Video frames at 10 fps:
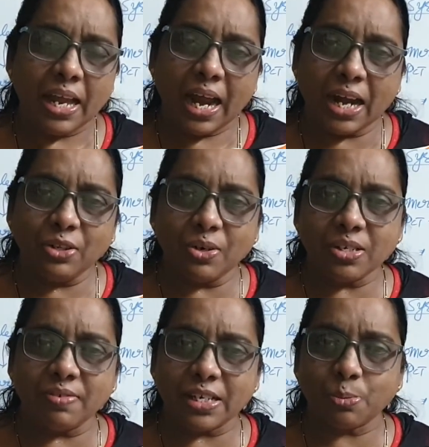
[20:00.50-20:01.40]
And those
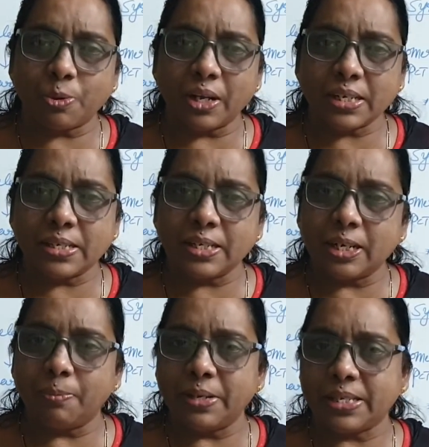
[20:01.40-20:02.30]
waste products, it
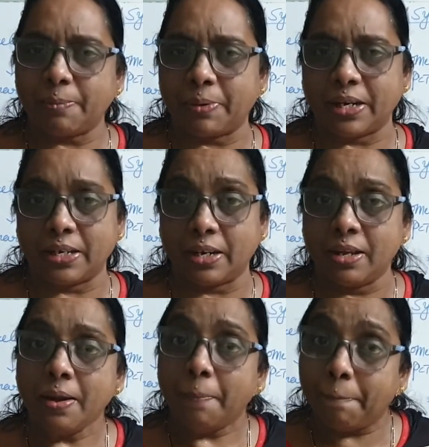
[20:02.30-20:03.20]
will be separated
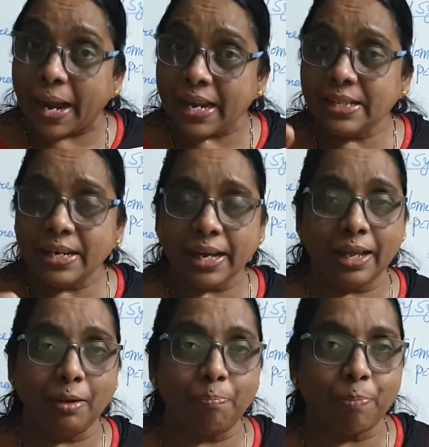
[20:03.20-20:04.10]
by the
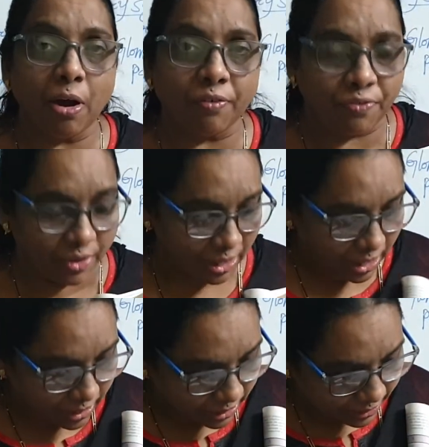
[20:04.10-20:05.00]
help of
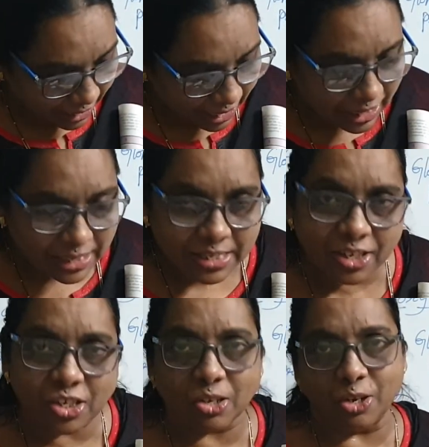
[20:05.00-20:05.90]
the dialyzing
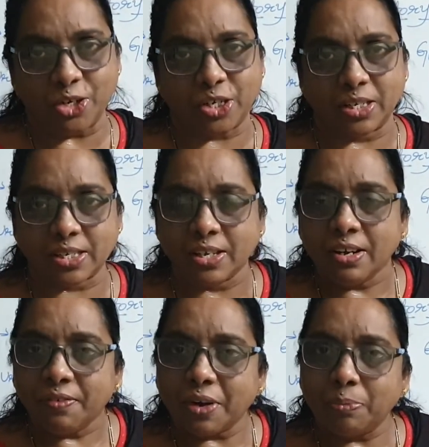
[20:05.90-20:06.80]
solutions.
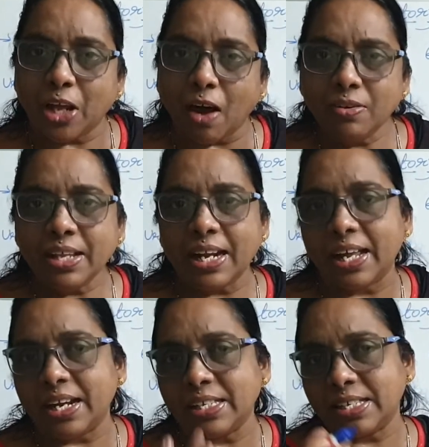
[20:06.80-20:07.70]
From down they'll
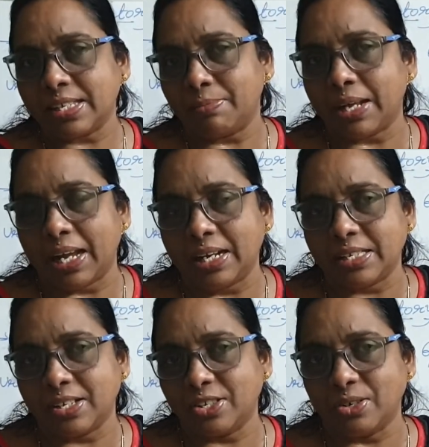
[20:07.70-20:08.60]
arrange some
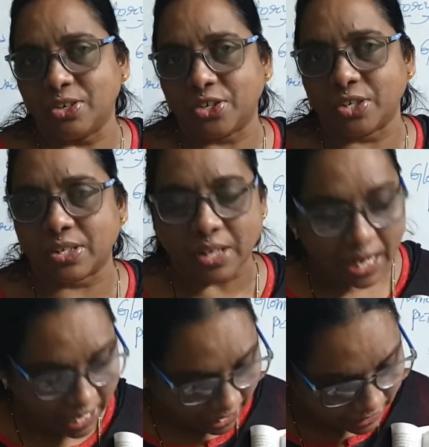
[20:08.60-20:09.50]
dialyzing solutions,
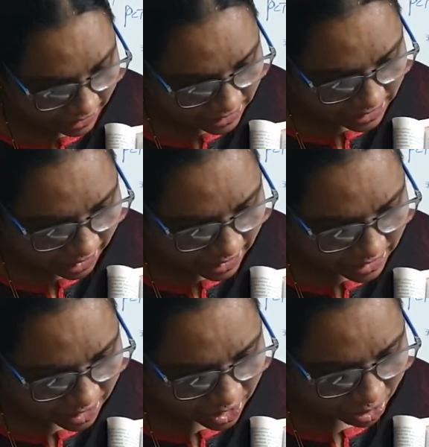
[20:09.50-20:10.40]
and these
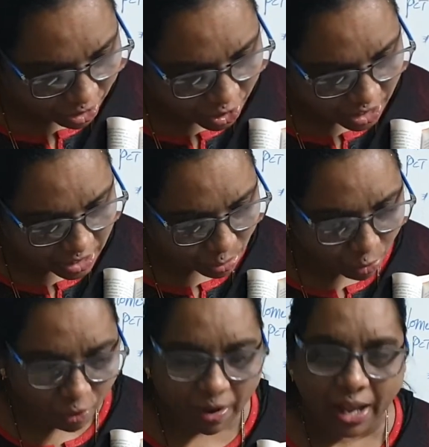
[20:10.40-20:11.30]
dialyzing solutions
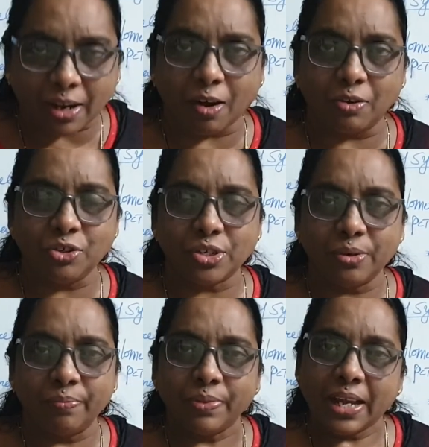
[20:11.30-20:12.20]
move around
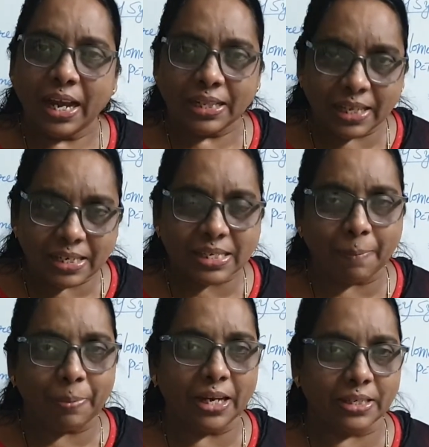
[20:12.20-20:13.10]
and they'll
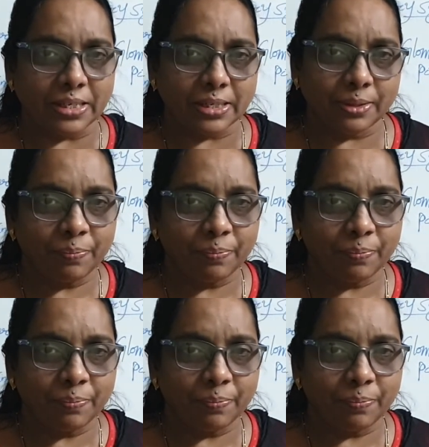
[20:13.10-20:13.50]
separate it.